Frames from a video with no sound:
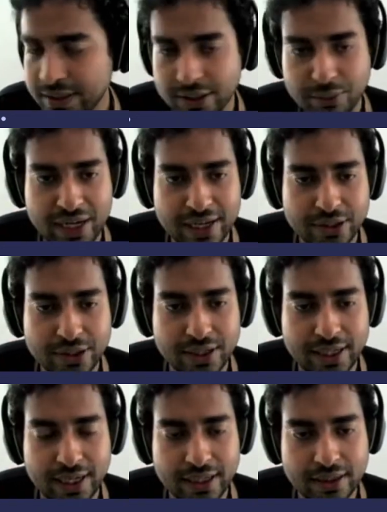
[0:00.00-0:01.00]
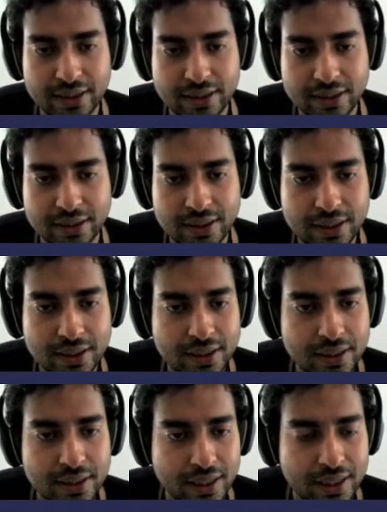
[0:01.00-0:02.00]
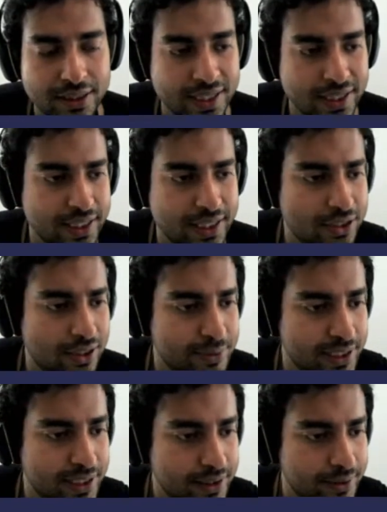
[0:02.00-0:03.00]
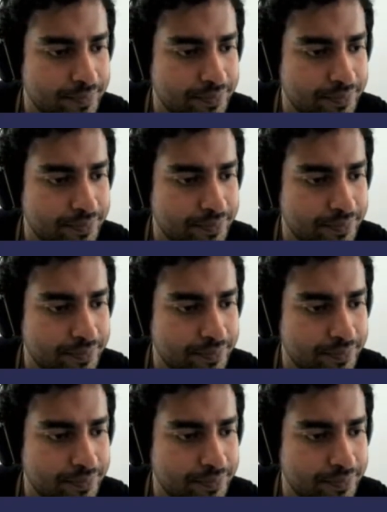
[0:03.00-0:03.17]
So one has to create a Genesis object.